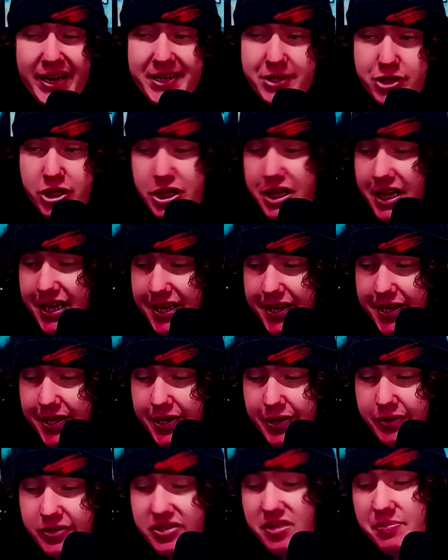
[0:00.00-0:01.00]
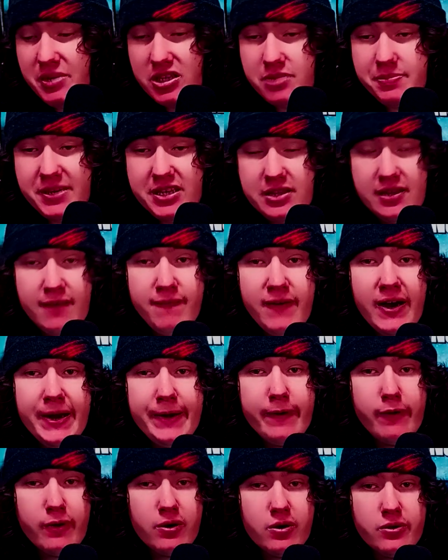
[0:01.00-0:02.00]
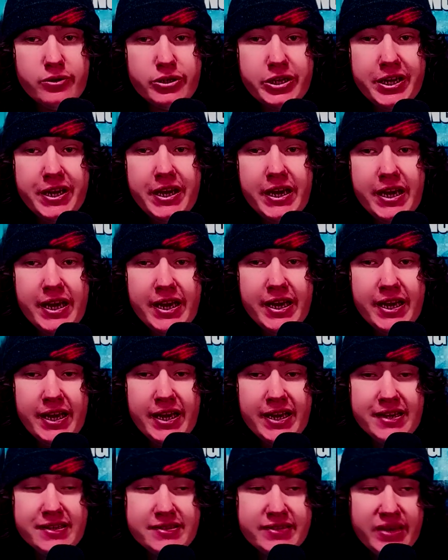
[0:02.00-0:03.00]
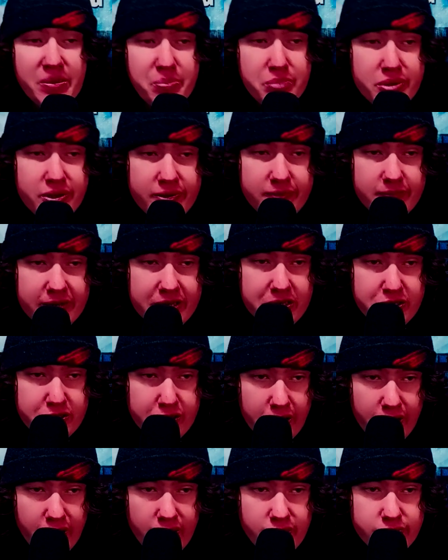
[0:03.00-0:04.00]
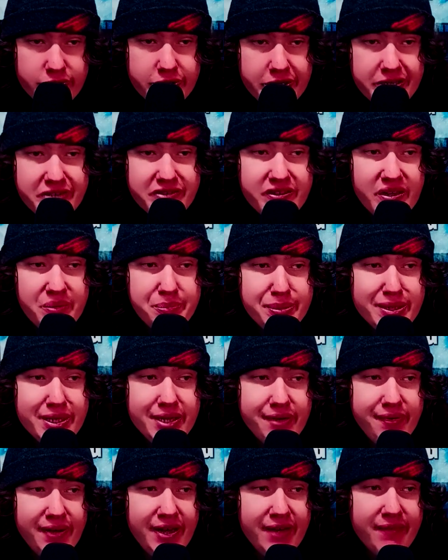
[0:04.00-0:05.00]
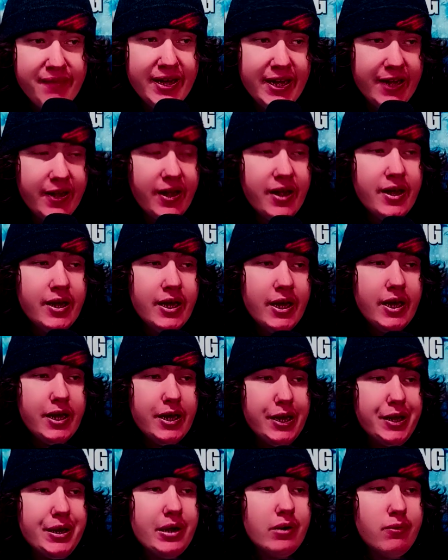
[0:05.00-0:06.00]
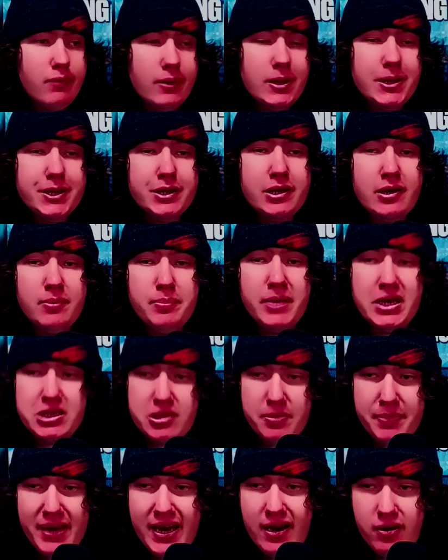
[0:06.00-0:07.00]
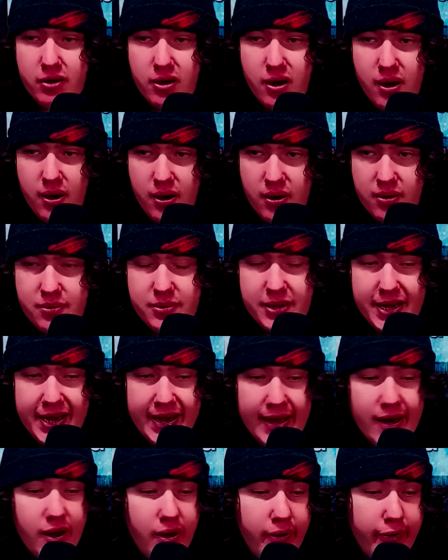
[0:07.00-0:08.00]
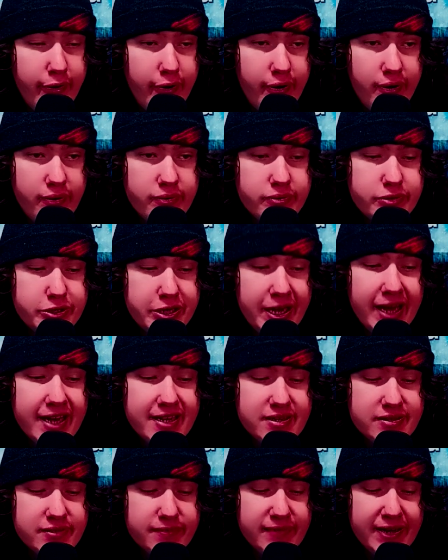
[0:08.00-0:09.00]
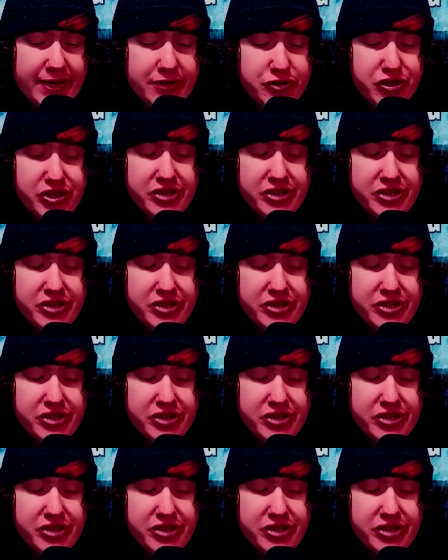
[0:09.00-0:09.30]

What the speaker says: main chick, who's supposed to be the final girl, she is completely dull. She's completely you don't really know much about her at all. She has